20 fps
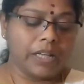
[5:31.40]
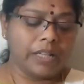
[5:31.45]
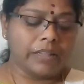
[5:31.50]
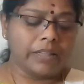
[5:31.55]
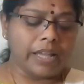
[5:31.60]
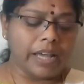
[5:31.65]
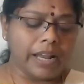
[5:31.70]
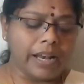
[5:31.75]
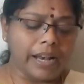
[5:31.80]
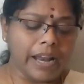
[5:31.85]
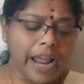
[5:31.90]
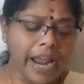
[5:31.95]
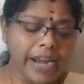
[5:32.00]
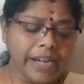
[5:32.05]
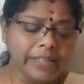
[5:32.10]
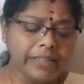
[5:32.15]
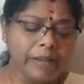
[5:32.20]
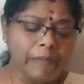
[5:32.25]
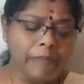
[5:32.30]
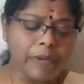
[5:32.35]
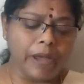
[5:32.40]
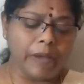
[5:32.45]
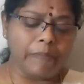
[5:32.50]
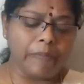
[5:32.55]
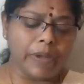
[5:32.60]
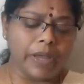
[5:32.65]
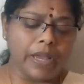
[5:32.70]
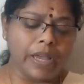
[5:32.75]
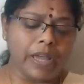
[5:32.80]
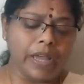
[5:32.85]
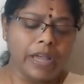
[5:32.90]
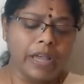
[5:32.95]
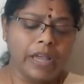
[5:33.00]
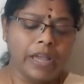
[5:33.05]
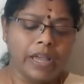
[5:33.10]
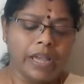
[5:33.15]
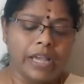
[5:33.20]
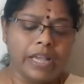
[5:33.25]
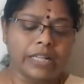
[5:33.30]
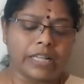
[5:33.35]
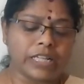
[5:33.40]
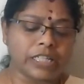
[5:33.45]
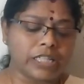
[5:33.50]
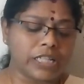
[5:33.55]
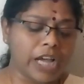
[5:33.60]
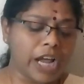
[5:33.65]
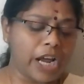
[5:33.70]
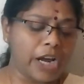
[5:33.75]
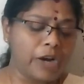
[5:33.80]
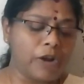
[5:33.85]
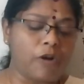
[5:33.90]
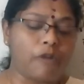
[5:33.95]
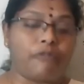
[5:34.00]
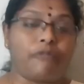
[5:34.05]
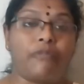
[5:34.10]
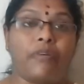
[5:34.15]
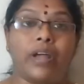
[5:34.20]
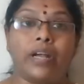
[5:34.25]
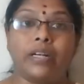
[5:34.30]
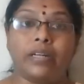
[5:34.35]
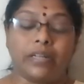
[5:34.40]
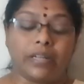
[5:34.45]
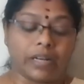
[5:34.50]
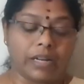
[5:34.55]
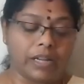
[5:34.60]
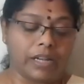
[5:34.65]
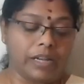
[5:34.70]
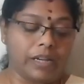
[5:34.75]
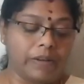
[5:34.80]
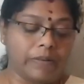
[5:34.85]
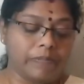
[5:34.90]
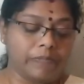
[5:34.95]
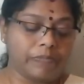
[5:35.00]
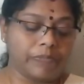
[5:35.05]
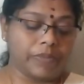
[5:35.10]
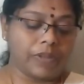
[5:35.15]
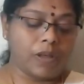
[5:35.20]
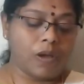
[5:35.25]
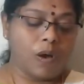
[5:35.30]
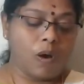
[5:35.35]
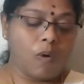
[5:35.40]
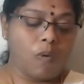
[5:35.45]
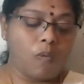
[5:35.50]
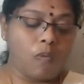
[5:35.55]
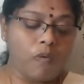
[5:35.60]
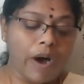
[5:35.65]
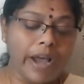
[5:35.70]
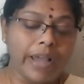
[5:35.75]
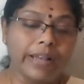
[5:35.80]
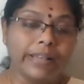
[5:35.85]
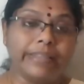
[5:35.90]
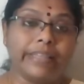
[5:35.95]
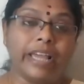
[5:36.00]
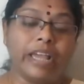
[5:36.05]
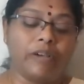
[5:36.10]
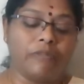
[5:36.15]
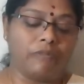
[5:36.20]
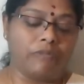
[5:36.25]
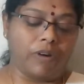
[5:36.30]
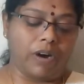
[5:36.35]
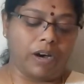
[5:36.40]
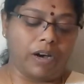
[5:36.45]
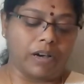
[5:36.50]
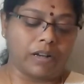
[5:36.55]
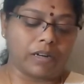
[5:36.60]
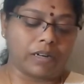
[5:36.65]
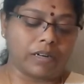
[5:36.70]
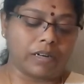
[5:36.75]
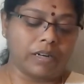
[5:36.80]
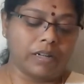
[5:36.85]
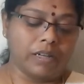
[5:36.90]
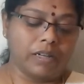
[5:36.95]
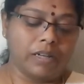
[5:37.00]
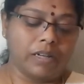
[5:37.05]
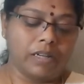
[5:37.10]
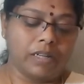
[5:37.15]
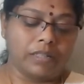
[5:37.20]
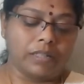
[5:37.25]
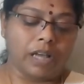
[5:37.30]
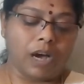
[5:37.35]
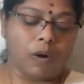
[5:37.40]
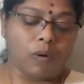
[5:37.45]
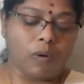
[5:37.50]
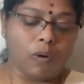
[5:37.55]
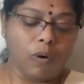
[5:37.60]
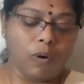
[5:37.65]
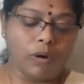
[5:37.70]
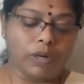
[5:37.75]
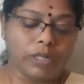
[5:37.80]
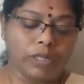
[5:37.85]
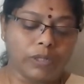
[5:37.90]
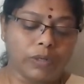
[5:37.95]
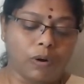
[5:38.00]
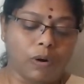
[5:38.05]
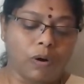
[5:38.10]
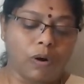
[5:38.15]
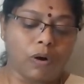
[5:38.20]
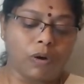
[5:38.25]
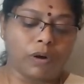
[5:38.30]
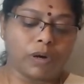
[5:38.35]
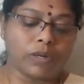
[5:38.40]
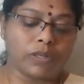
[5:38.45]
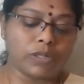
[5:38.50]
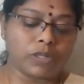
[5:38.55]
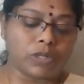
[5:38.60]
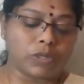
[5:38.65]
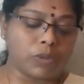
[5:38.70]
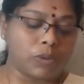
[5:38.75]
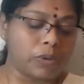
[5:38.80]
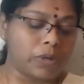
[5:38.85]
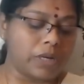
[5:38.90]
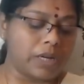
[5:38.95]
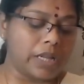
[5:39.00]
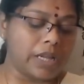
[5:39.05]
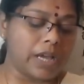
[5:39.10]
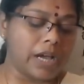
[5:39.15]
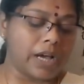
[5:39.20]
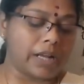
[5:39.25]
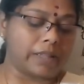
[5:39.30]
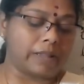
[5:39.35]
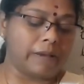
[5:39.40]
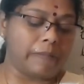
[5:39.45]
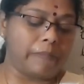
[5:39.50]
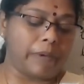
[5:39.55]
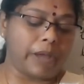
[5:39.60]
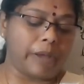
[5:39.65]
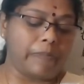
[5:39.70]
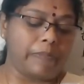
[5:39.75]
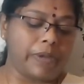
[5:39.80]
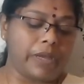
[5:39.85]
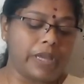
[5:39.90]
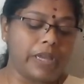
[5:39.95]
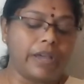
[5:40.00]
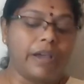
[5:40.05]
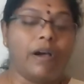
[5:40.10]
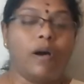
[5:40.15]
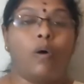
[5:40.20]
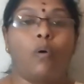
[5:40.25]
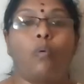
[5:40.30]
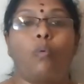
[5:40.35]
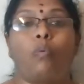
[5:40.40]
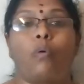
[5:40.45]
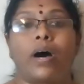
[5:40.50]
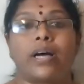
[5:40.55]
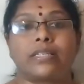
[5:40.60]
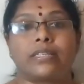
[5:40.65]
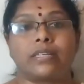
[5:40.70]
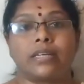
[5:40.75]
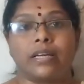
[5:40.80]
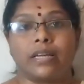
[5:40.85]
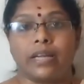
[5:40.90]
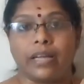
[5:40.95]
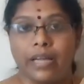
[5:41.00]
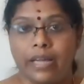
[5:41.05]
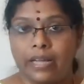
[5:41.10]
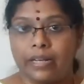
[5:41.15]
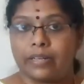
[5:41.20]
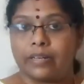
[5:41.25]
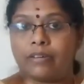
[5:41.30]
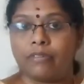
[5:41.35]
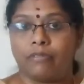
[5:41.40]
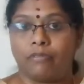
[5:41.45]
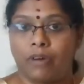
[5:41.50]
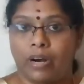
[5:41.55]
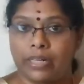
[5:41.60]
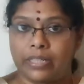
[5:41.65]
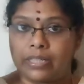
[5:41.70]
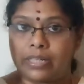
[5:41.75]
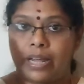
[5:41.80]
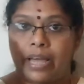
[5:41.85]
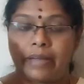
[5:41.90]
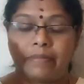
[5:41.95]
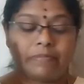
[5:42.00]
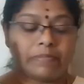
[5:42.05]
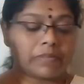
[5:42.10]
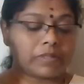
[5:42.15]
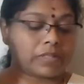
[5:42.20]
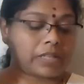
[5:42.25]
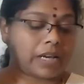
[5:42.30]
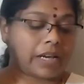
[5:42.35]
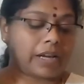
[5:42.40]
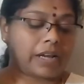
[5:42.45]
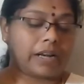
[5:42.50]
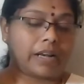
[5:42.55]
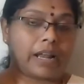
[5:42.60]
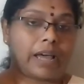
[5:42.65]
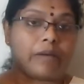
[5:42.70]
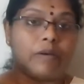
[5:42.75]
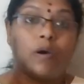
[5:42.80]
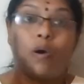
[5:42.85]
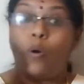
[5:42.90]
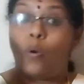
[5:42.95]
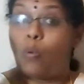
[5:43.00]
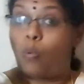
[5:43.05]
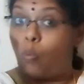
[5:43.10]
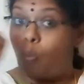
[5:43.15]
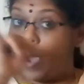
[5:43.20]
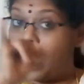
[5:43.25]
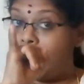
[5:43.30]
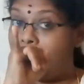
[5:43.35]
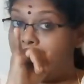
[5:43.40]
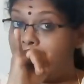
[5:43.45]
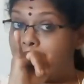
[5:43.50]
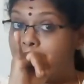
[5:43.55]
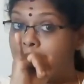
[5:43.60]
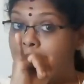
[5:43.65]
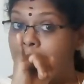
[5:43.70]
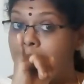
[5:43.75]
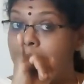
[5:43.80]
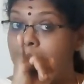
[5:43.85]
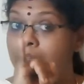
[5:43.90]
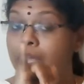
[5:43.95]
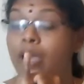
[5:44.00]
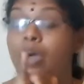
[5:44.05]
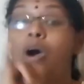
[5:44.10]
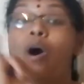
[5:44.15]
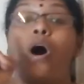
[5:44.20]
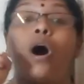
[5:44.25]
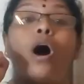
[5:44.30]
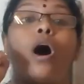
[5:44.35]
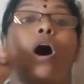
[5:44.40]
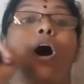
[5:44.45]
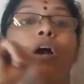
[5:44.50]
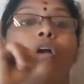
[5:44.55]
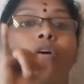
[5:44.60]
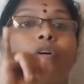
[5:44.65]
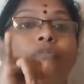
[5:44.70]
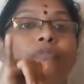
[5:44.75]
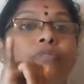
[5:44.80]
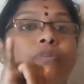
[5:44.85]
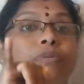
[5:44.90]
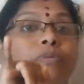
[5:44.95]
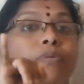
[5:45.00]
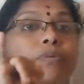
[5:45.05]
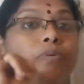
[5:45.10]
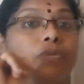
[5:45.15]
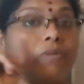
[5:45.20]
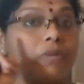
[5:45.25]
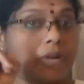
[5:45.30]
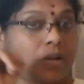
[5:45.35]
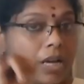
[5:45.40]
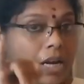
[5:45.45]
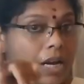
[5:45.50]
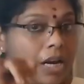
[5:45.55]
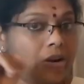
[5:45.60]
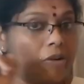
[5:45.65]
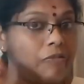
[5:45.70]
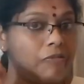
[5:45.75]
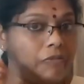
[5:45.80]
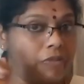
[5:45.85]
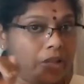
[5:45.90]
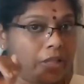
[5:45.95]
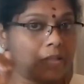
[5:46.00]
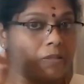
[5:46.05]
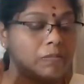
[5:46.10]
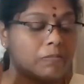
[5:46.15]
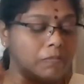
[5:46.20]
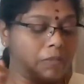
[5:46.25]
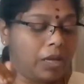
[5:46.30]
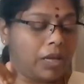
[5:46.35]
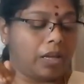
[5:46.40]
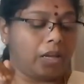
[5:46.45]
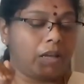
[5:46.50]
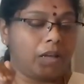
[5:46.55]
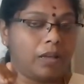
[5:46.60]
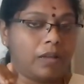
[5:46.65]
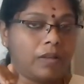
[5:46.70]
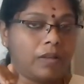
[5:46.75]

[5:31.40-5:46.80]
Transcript: They laid the baby in the shade of a tree. While they worked, the old dog stood near the baby watching it. 1 time, 2nd time. While I am reading, all of you read with me.